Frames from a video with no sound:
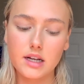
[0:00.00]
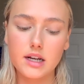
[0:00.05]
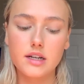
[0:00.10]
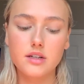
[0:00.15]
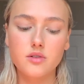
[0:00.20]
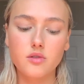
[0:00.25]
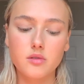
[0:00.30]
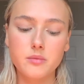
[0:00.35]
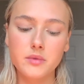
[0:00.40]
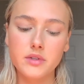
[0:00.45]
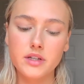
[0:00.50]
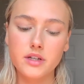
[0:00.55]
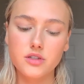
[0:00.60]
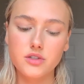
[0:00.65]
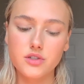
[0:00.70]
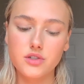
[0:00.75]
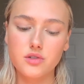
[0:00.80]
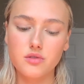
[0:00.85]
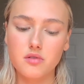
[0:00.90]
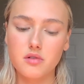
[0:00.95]
And normally I
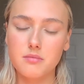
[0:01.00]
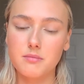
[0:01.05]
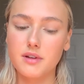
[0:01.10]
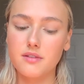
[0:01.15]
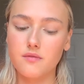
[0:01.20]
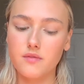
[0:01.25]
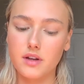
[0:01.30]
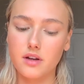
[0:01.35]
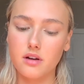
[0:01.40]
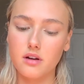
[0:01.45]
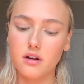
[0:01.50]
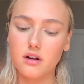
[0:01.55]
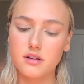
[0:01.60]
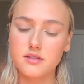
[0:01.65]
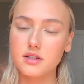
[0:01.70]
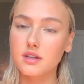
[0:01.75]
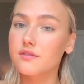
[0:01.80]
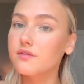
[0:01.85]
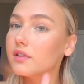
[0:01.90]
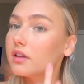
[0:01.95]
just do it with my finger
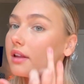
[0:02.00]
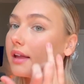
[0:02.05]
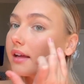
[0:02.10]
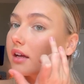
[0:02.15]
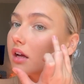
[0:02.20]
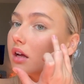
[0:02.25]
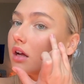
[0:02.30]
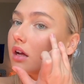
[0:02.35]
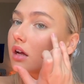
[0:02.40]
because I feel like